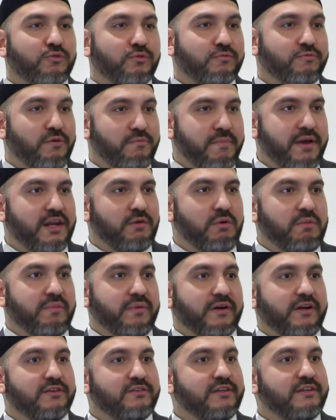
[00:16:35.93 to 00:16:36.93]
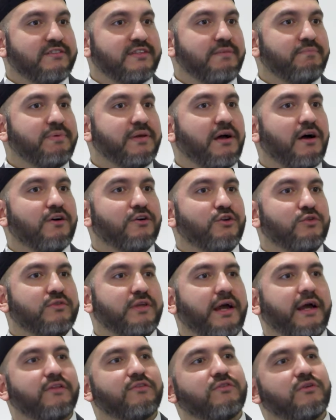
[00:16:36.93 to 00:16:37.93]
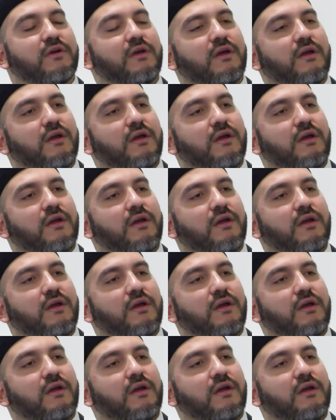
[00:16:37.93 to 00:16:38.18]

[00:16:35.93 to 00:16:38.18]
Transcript: for men and women, because he simply argued that